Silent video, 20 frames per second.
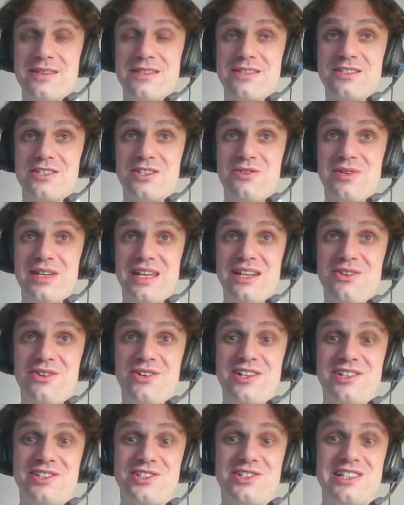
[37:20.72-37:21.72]
So in
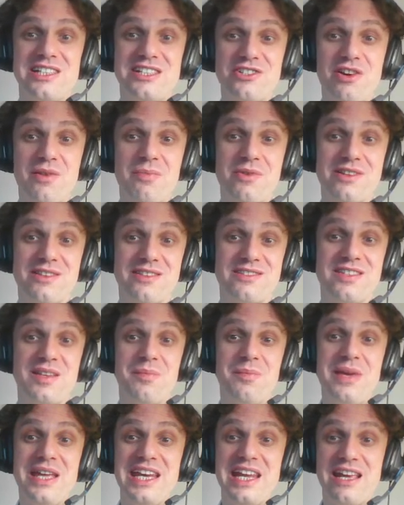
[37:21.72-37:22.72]
order to interpret
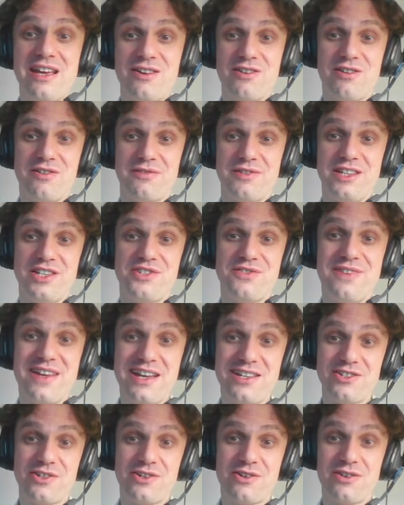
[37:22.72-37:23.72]
the meaning of each
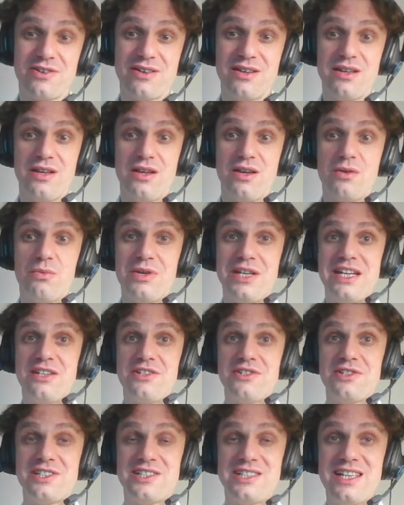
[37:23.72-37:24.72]
factor, we
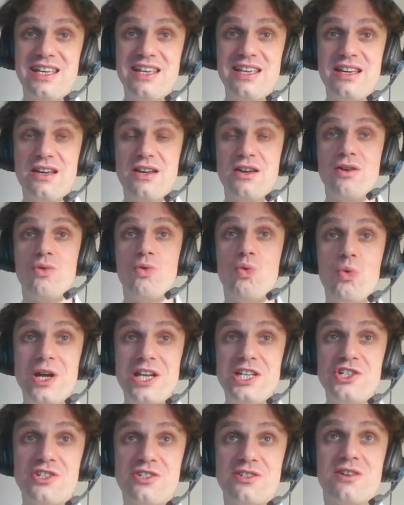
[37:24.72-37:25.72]
need to see
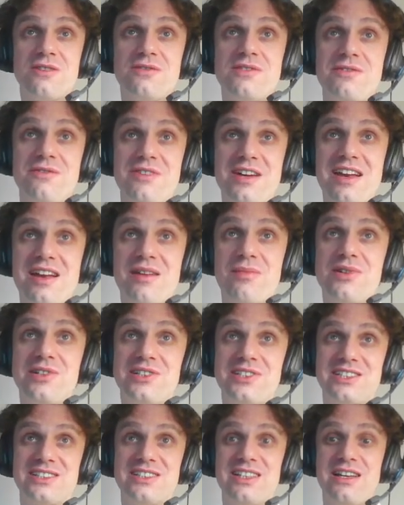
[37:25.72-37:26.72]
which of the
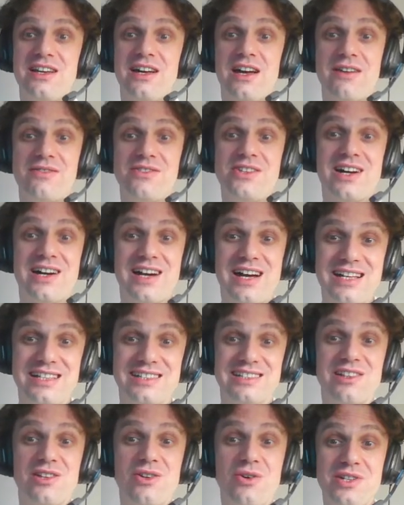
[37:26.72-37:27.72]
variables have the
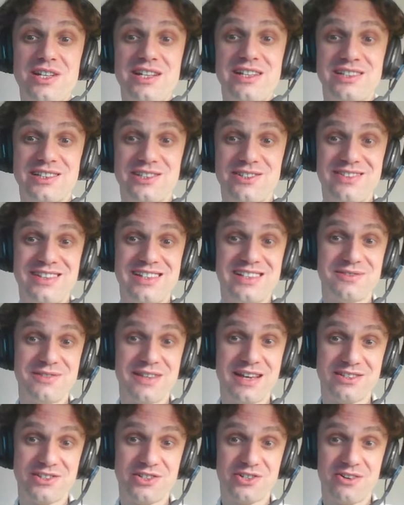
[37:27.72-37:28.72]
highest loadings on this
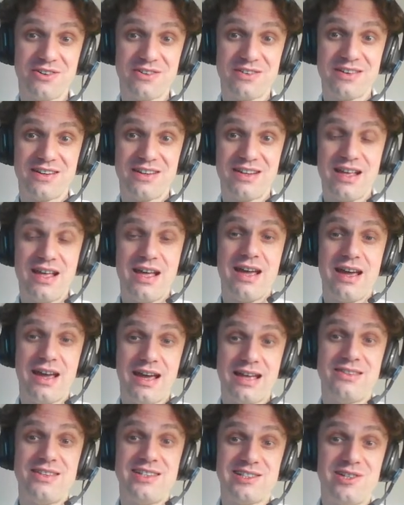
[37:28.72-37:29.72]
factor.
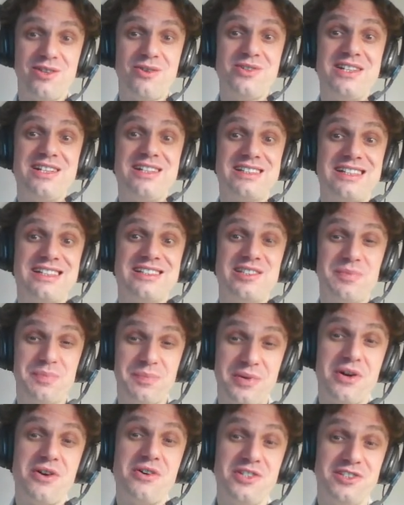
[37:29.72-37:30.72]
And these loadings are
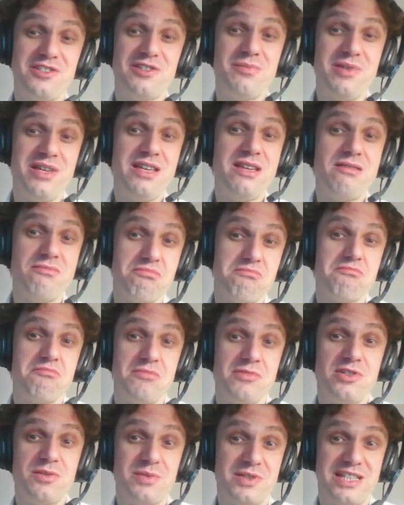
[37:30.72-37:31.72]
supposed to be
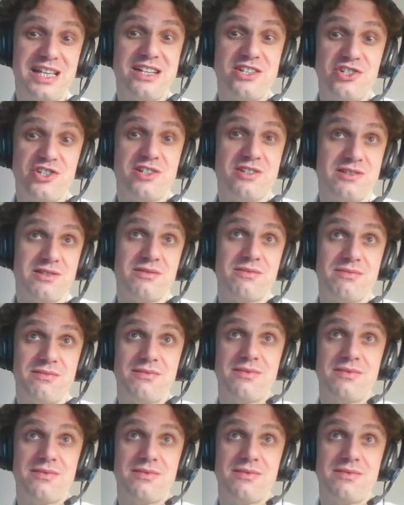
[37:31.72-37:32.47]
substantial.